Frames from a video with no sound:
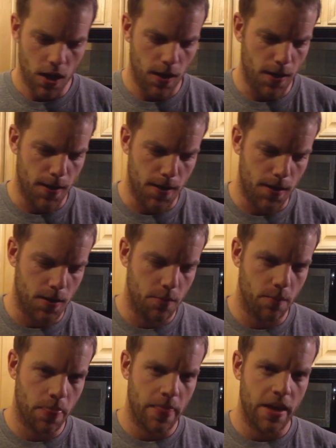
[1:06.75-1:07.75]

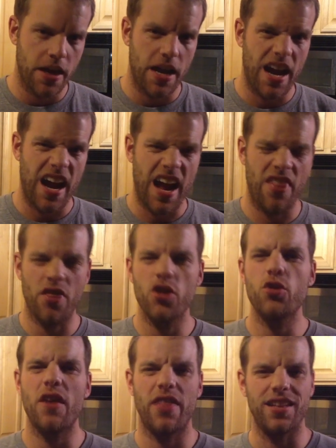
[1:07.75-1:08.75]
And
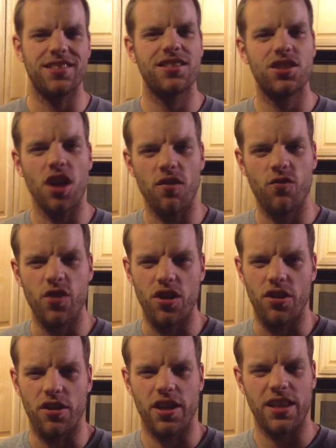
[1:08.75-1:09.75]
you have that stuff
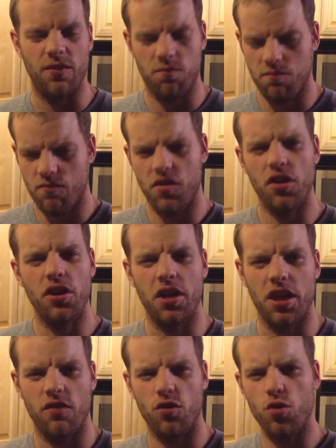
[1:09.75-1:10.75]
feeling, like the feeling
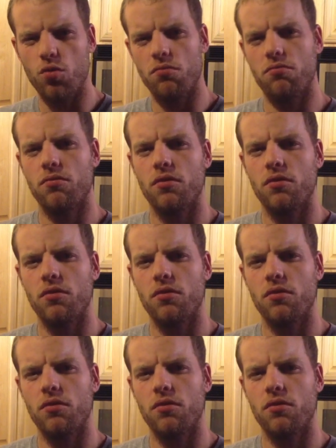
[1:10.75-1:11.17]
like if you